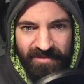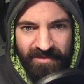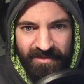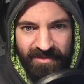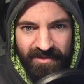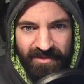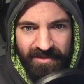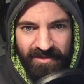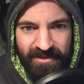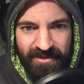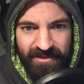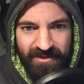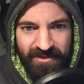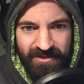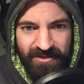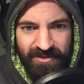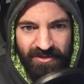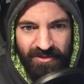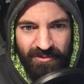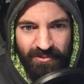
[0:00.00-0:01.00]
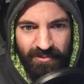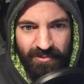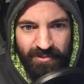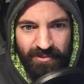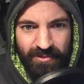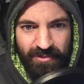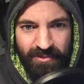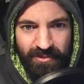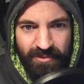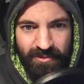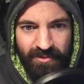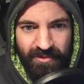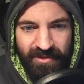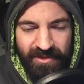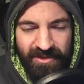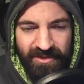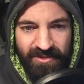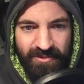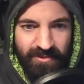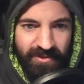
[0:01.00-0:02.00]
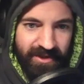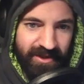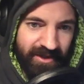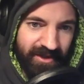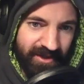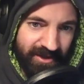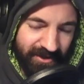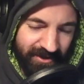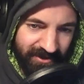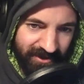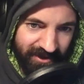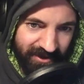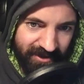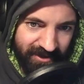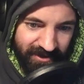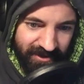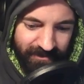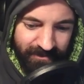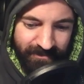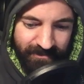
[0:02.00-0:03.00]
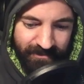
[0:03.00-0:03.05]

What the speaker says: is through this way, I think.